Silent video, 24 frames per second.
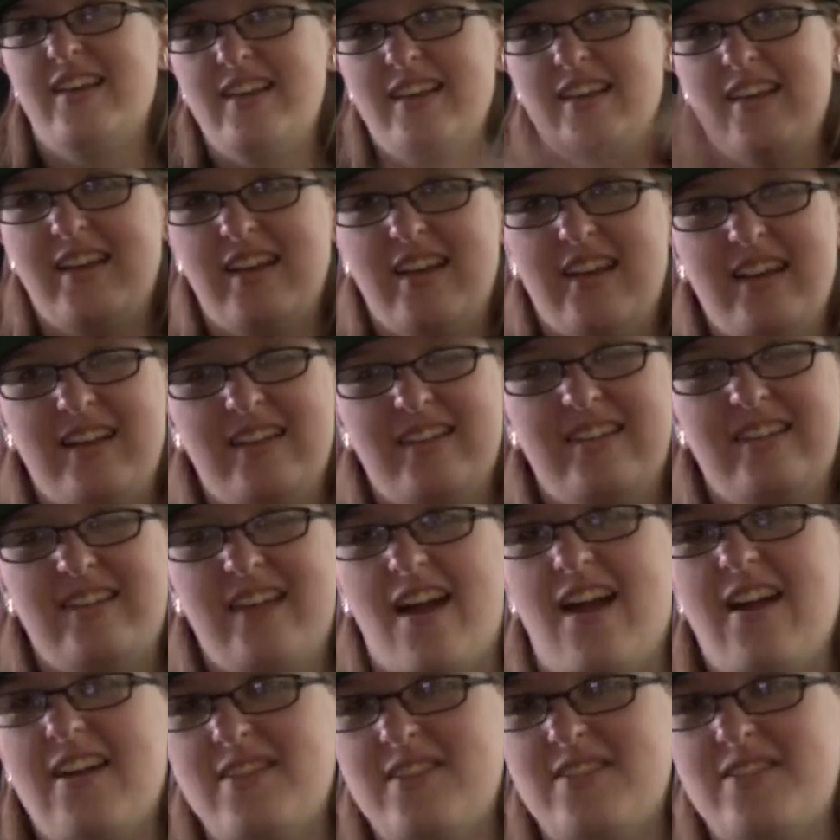And
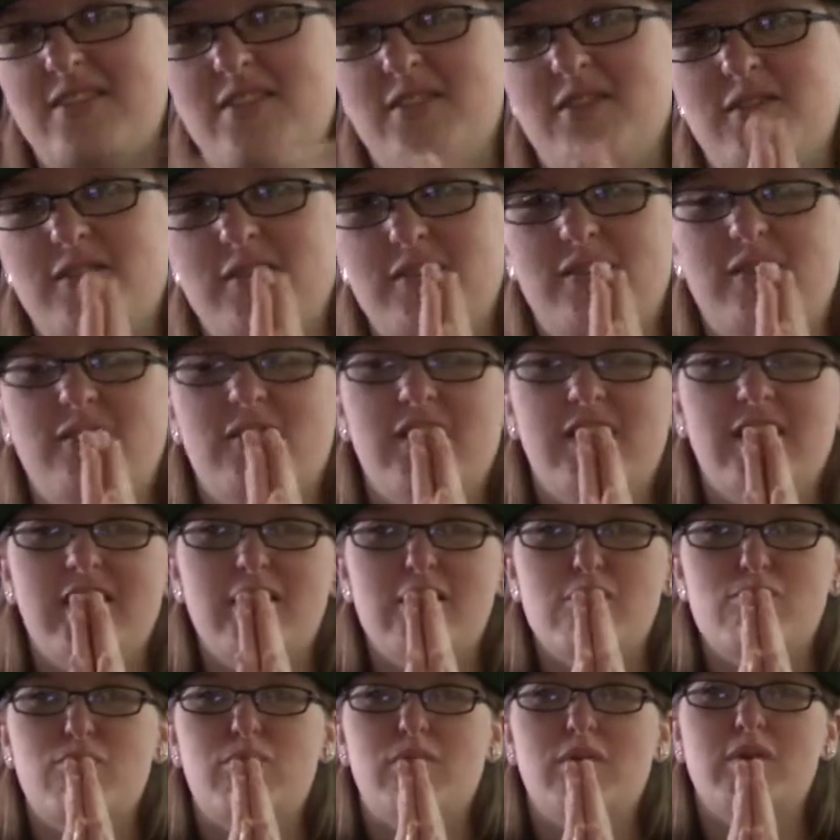guys, you really
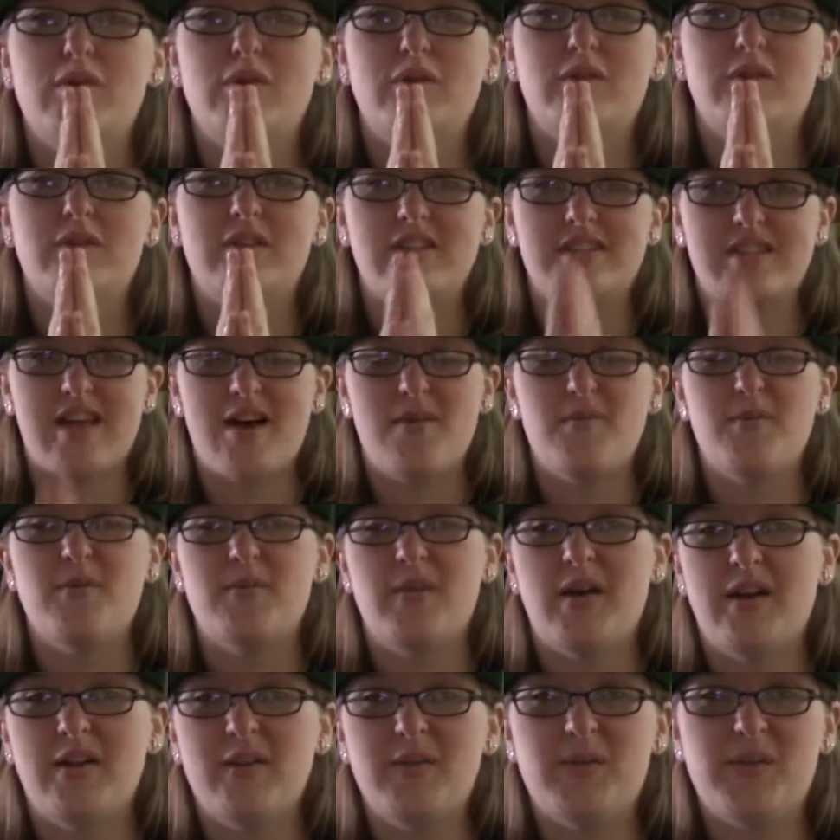blew this album
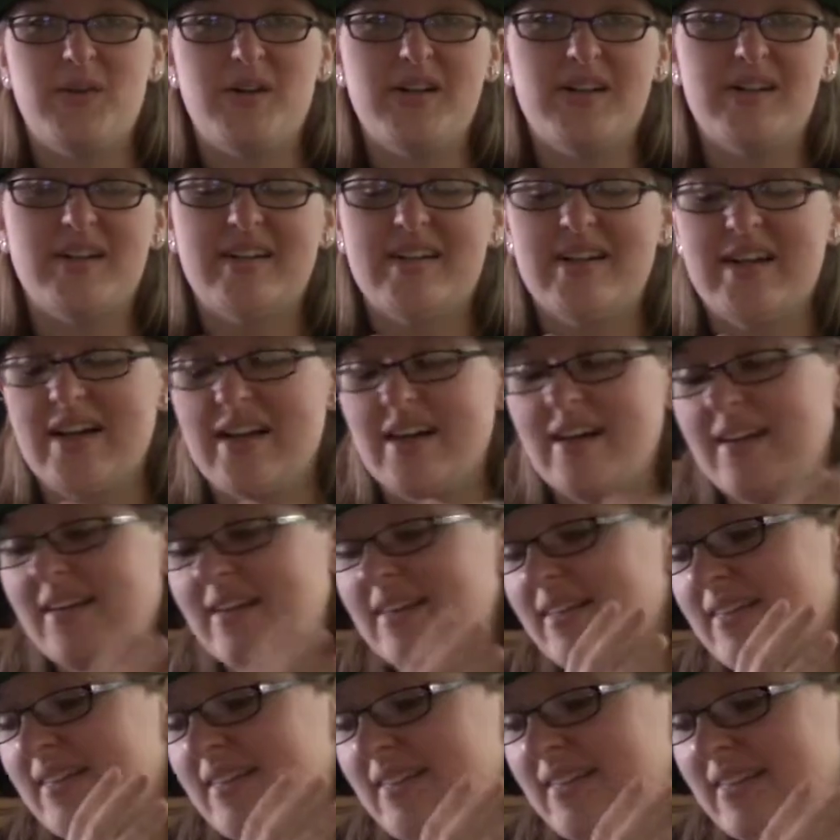out of the water,
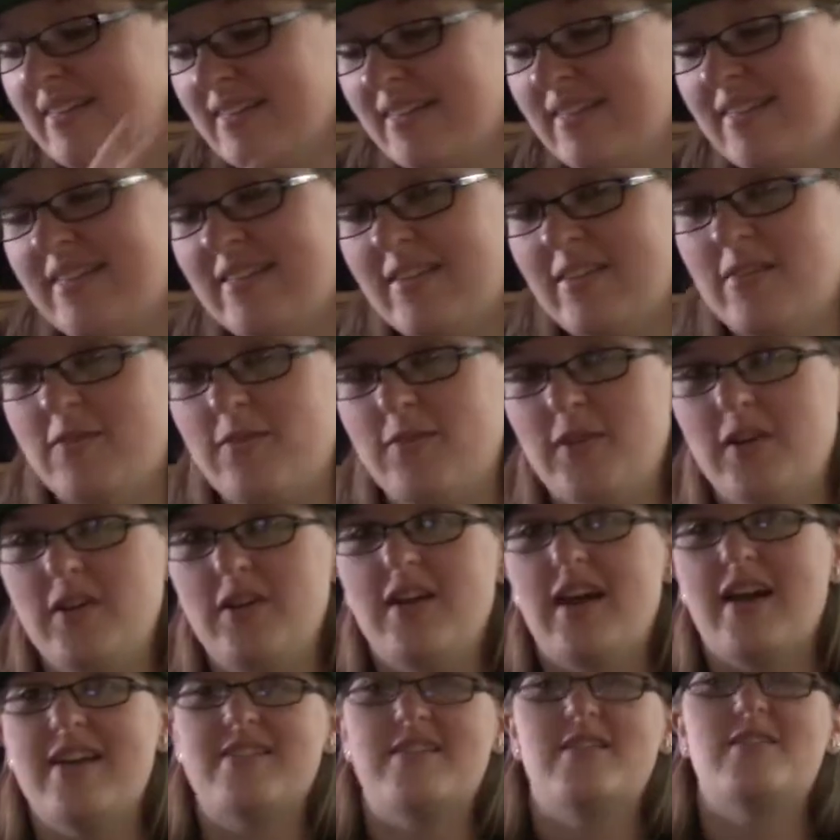and for you
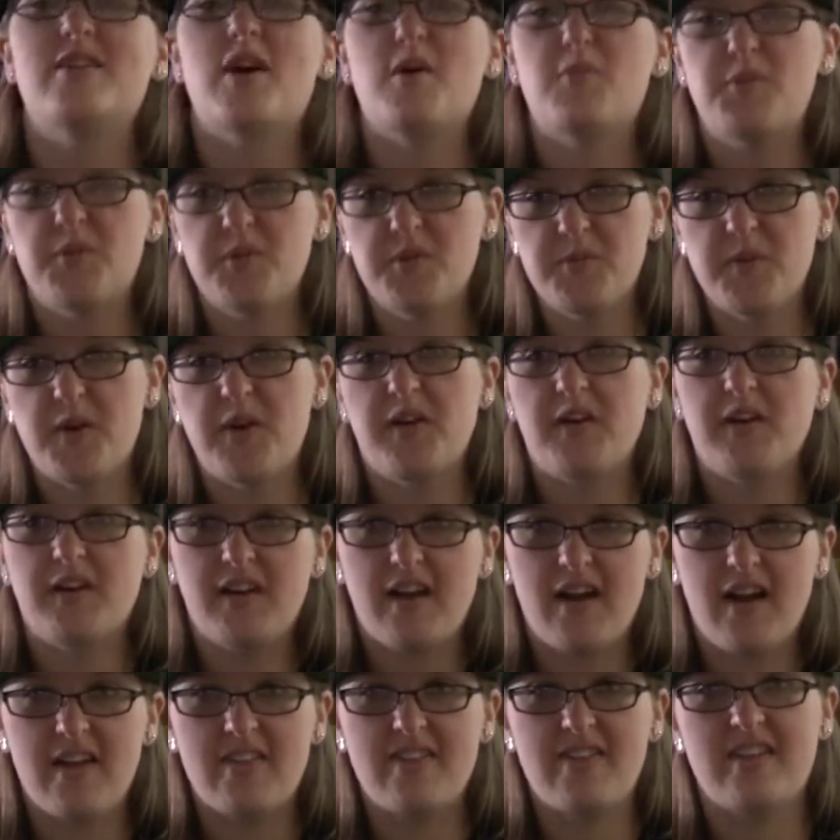guys to top Widowmaker,
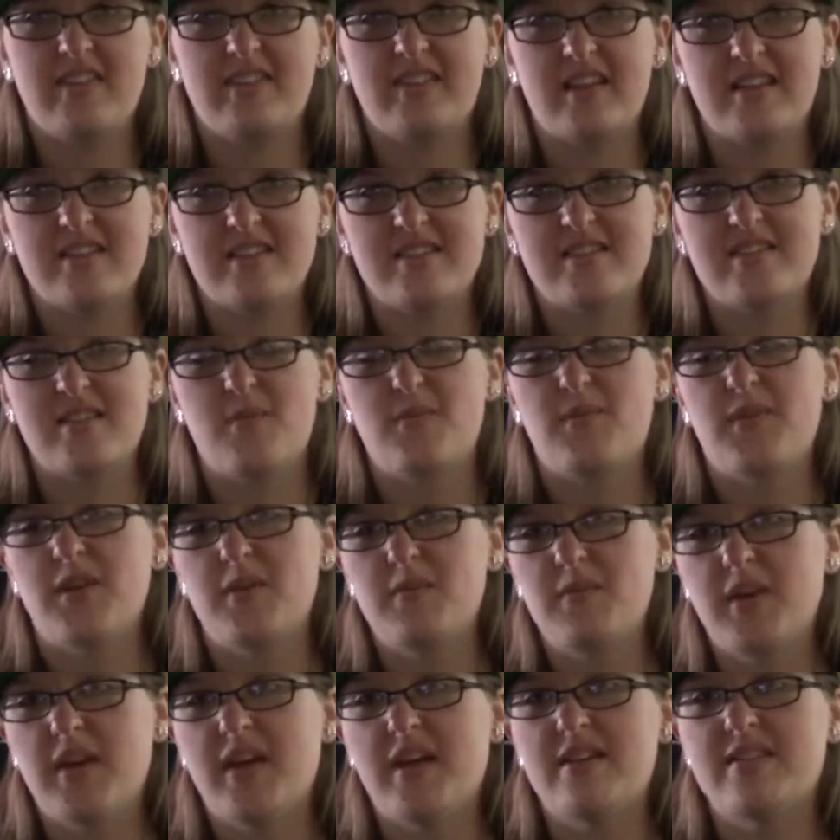I think that's something,
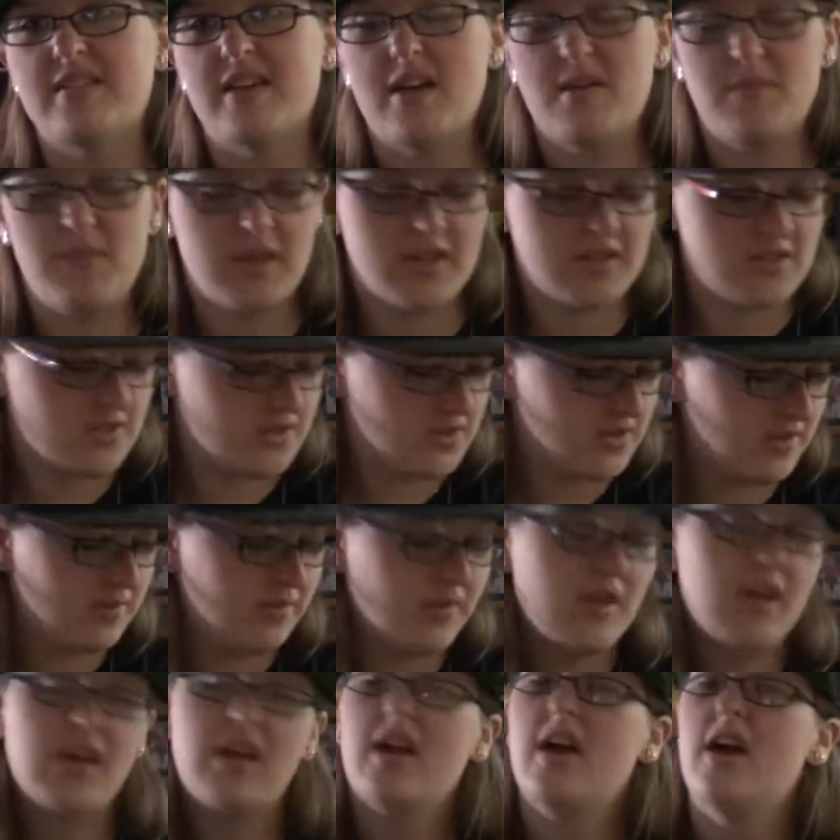because I'm
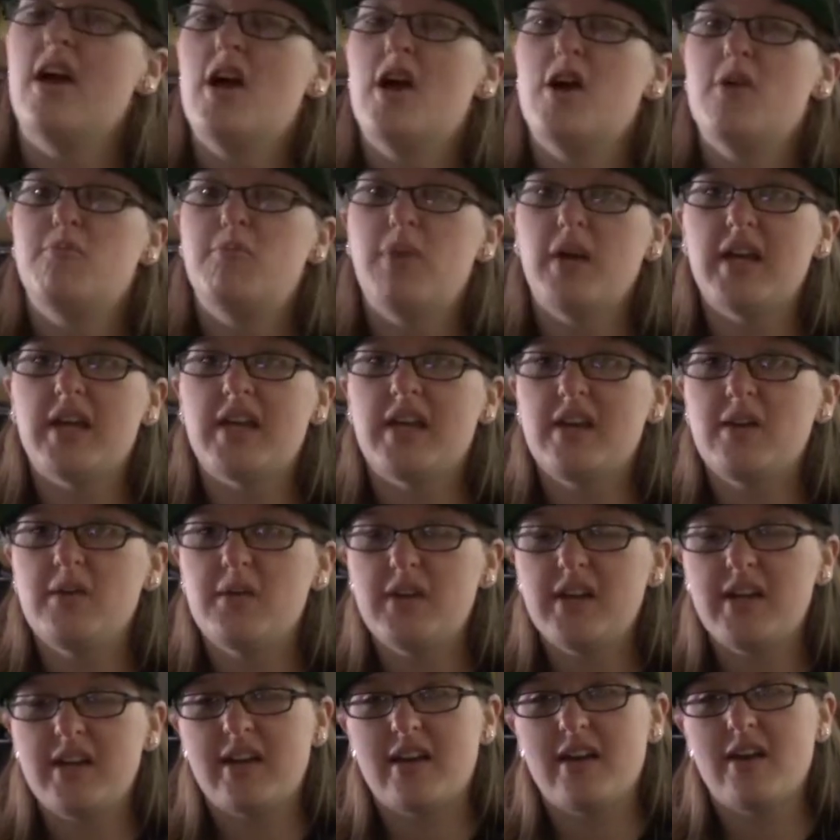extremely picky
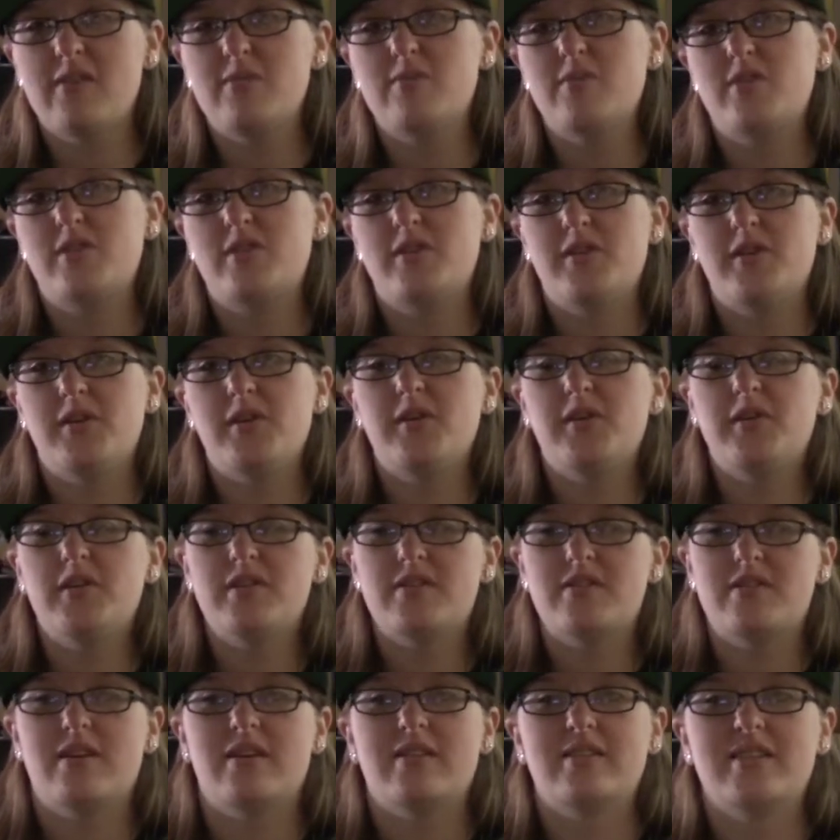when it comes to the
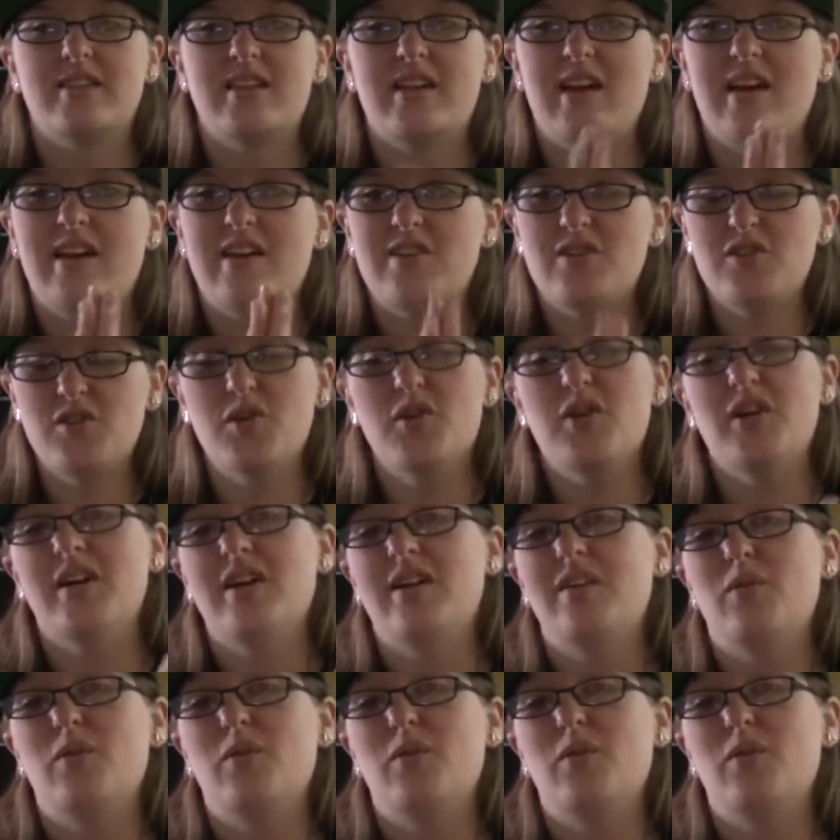songs that I enjoy.